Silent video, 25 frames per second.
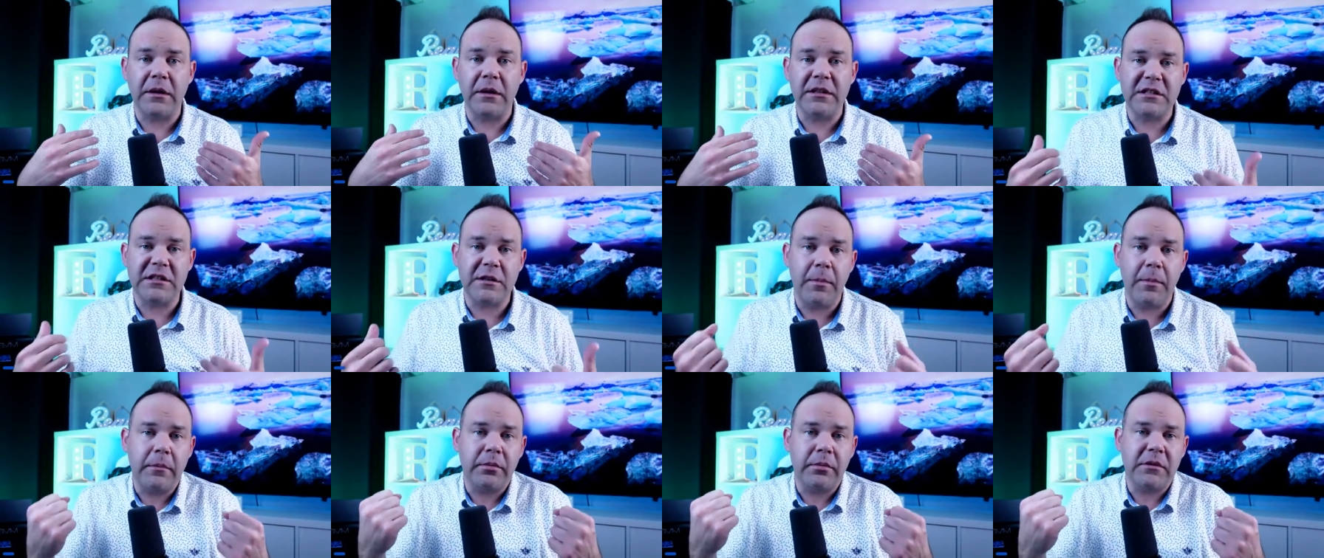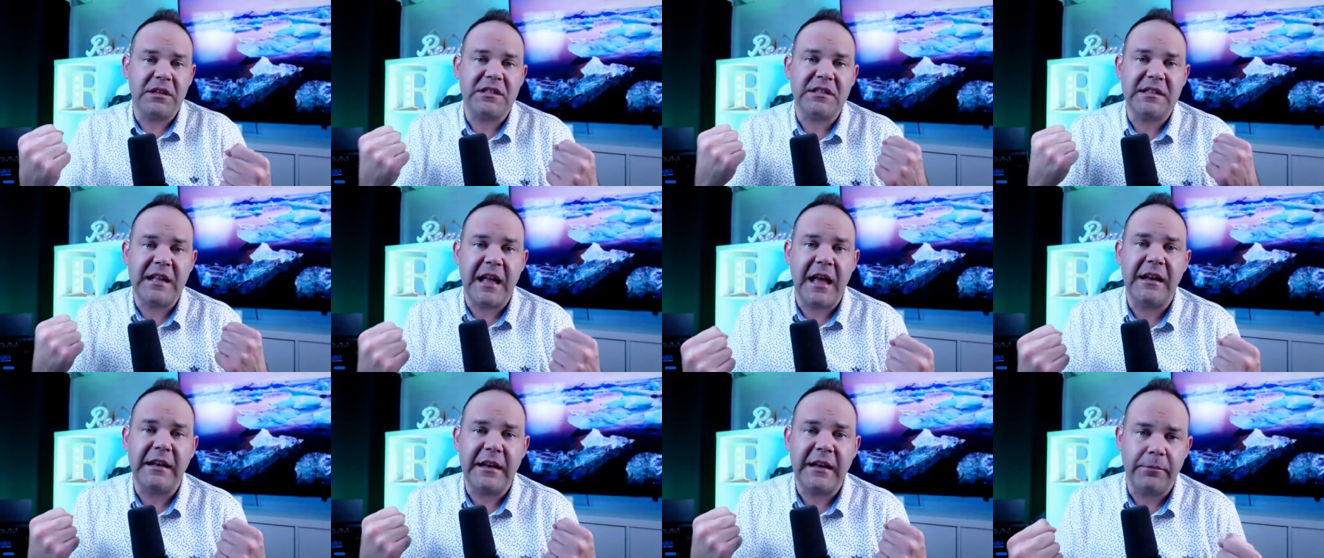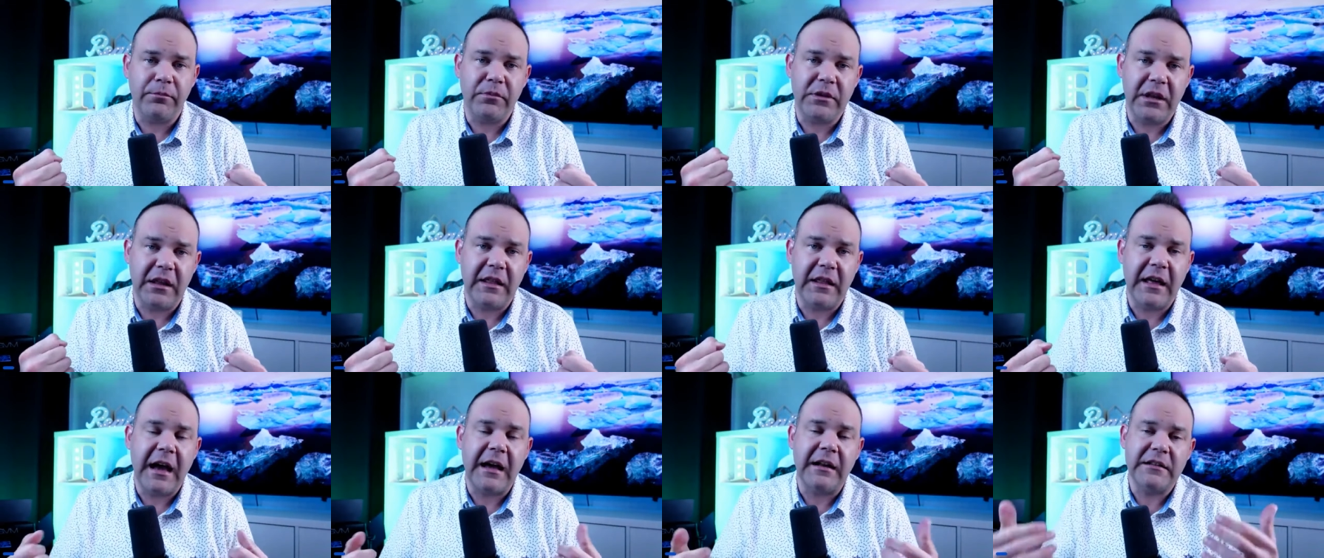to be able to stand up to
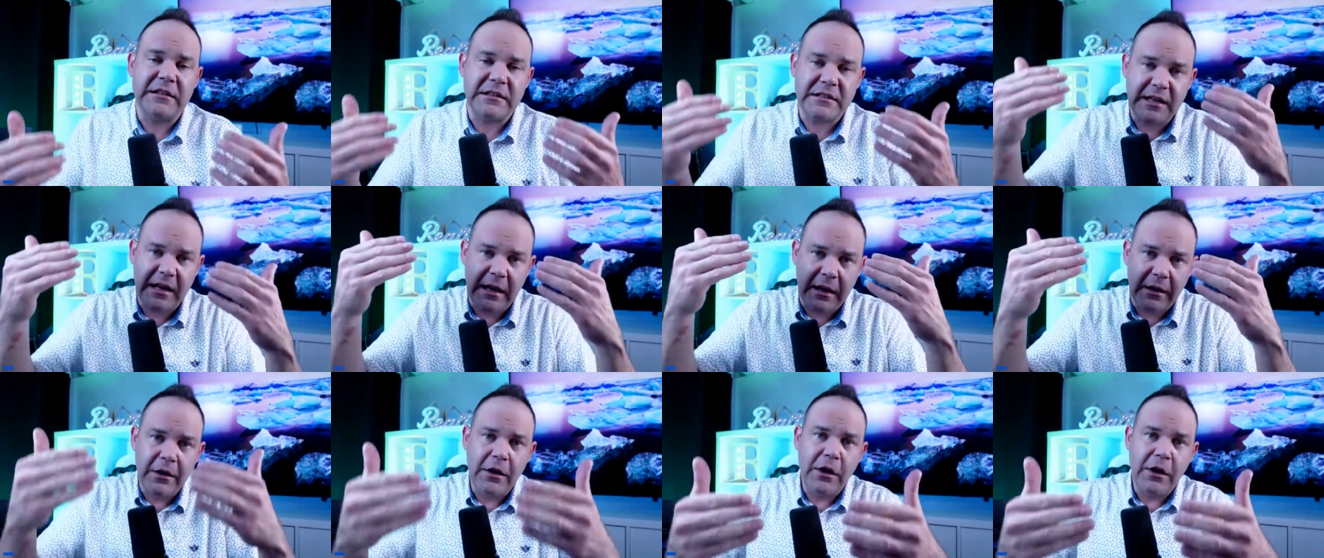that and say